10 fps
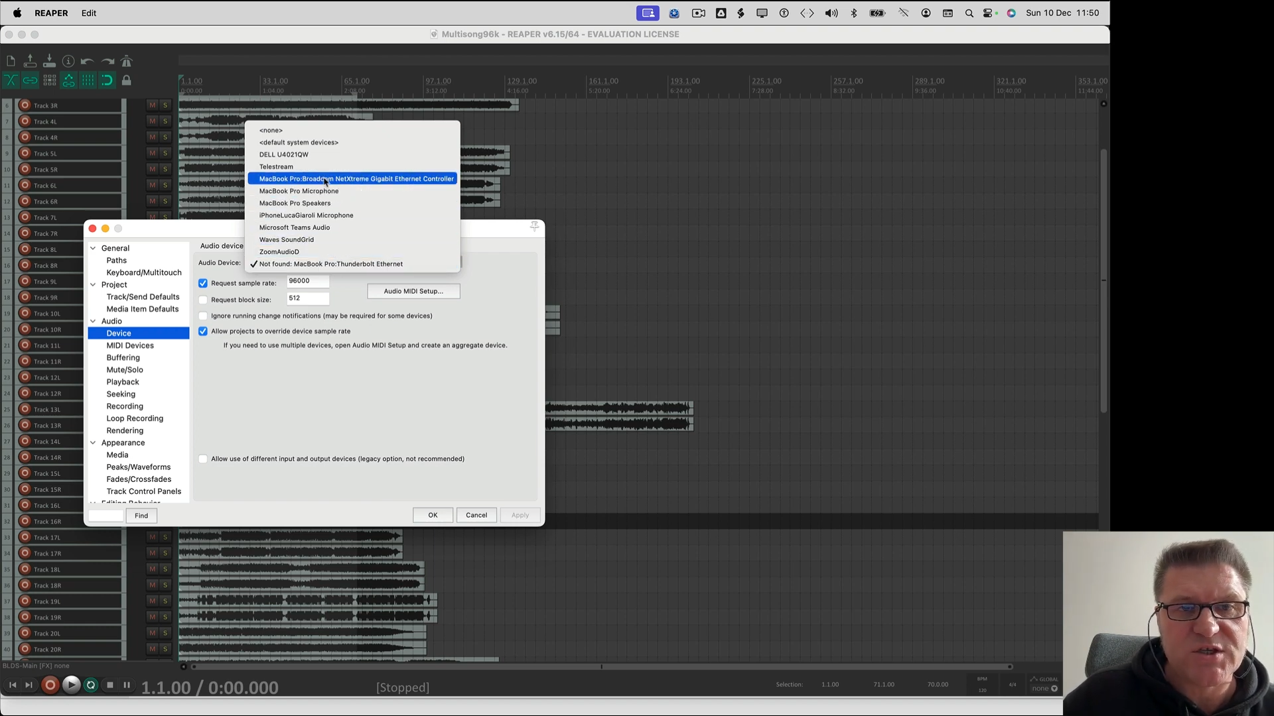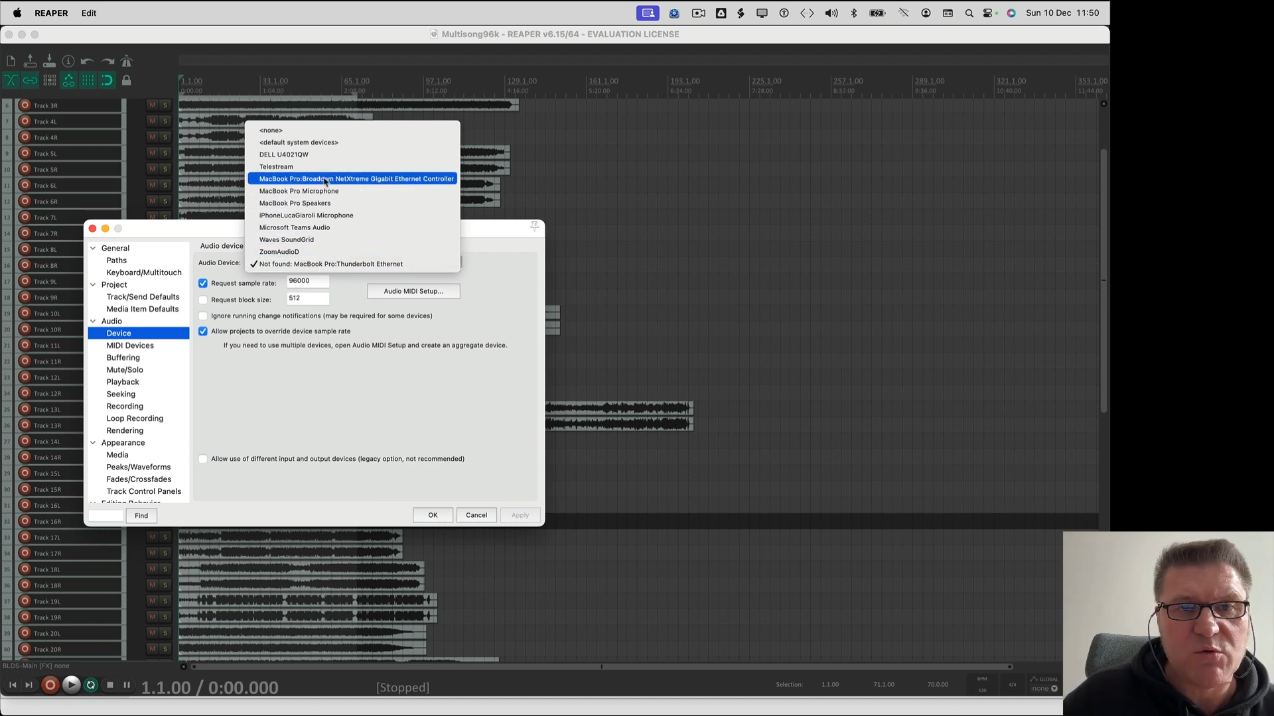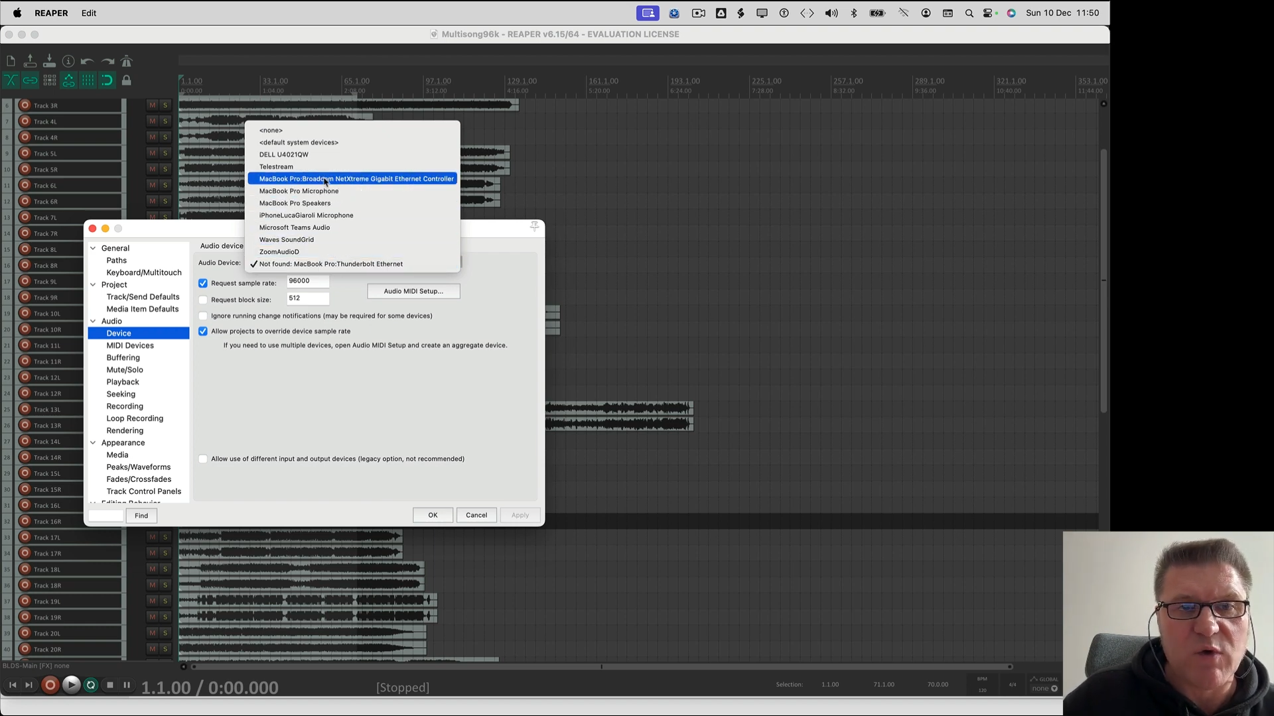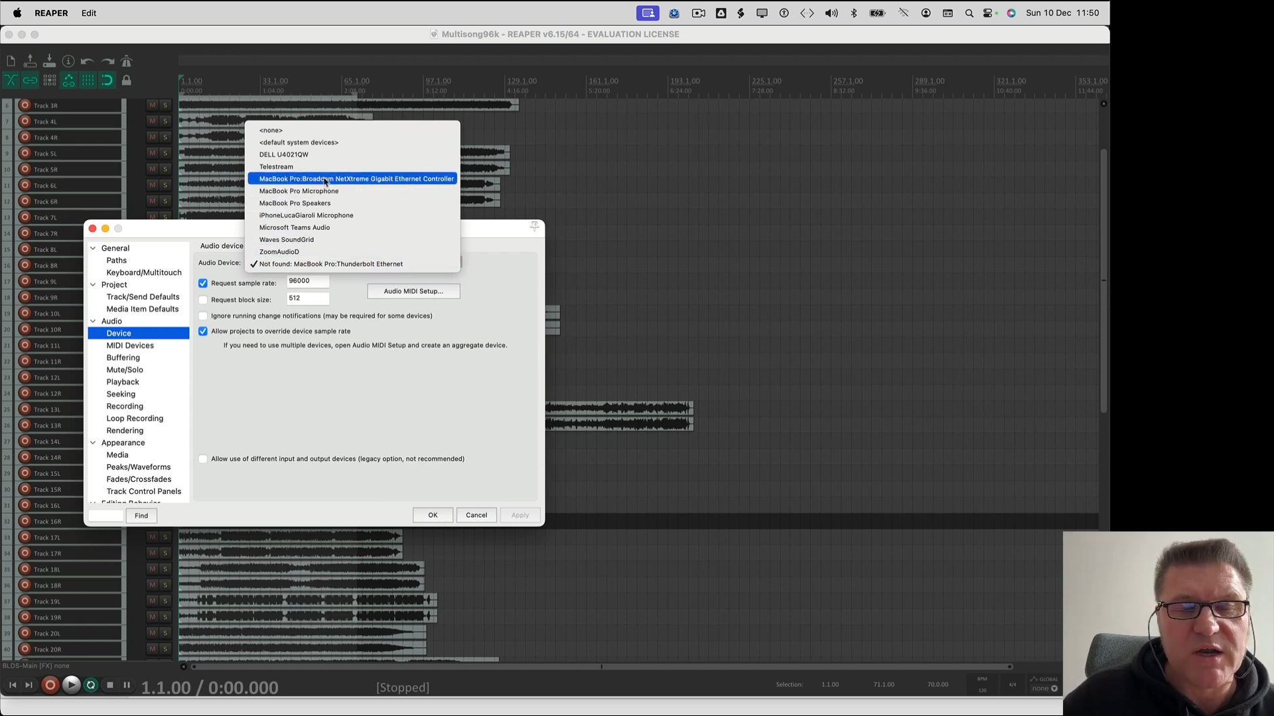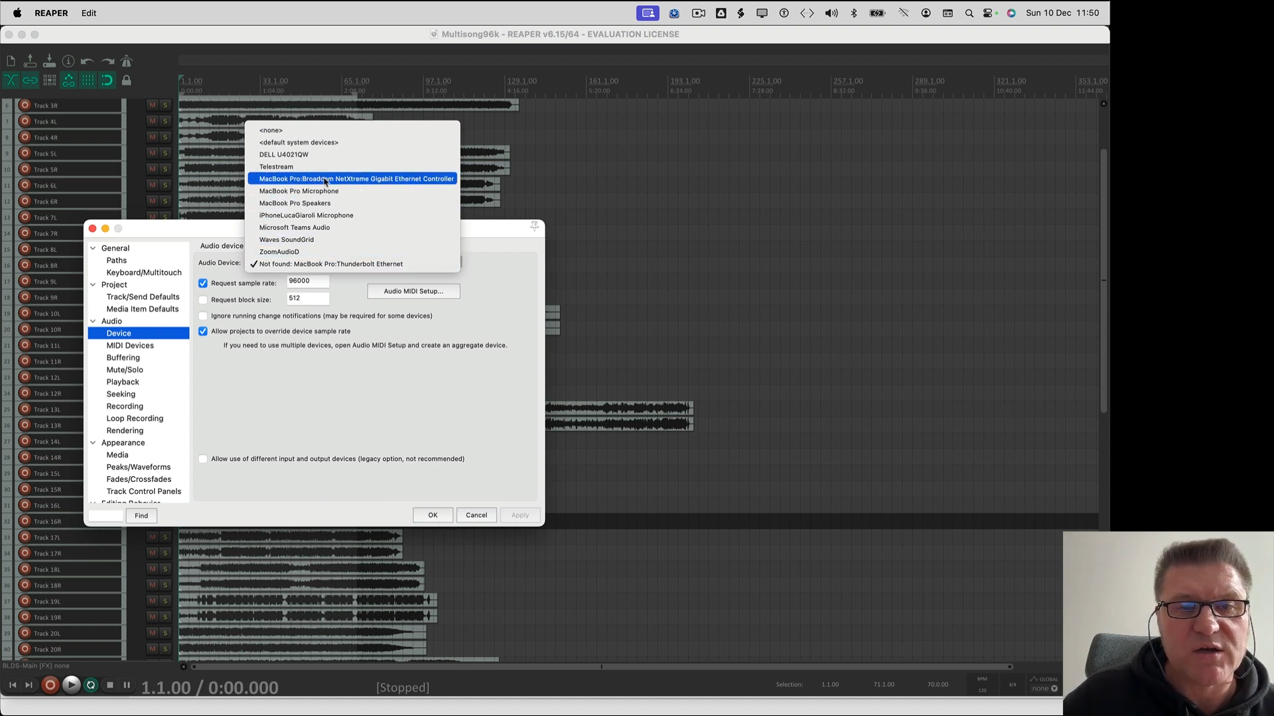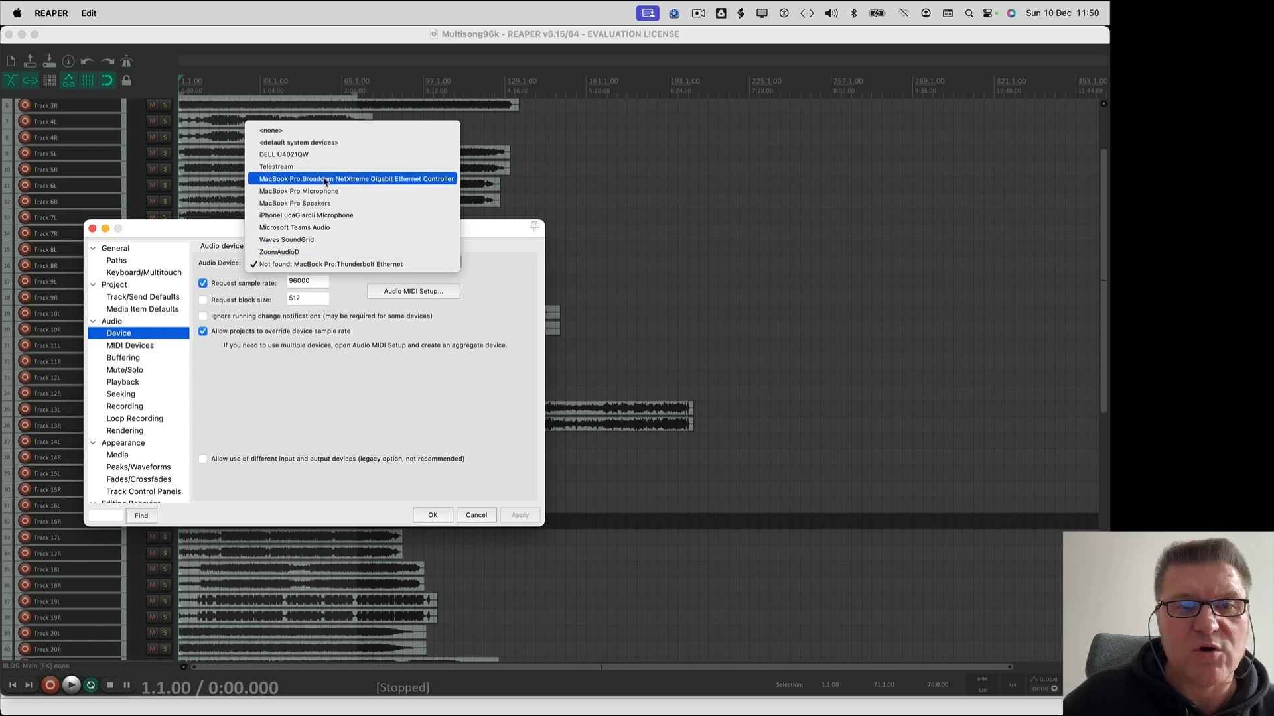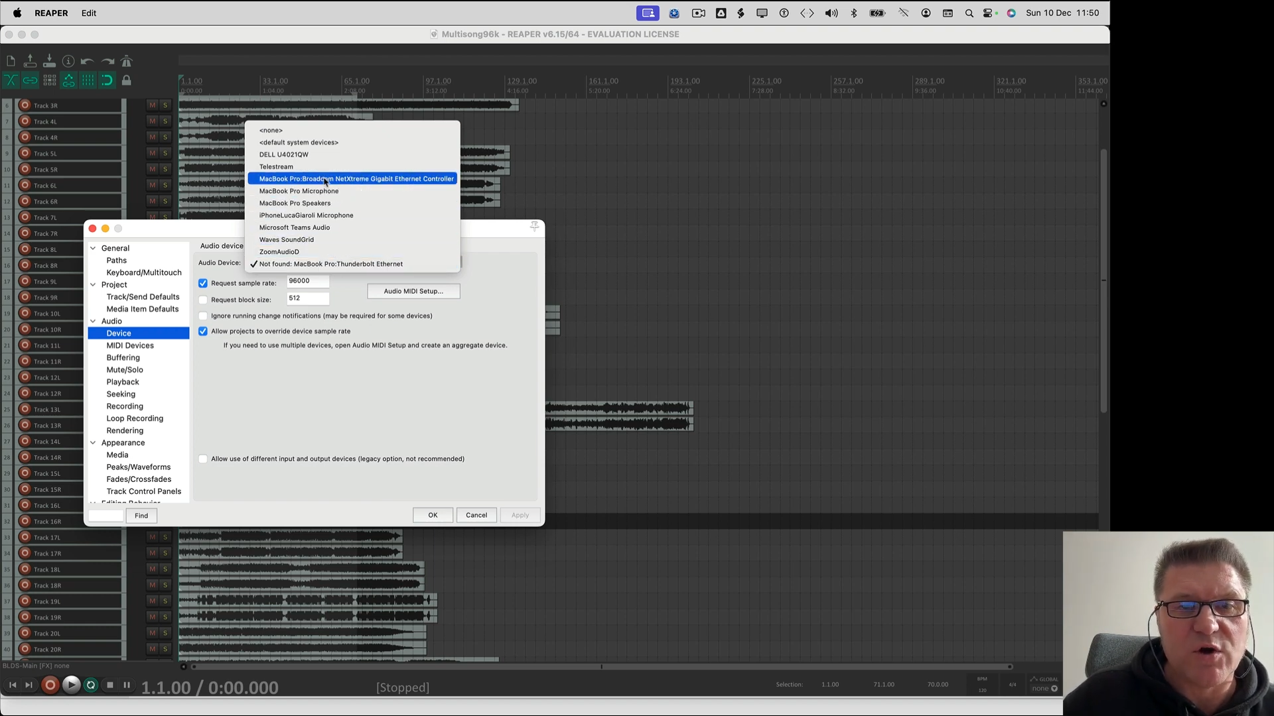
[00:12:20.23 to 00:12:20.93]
one going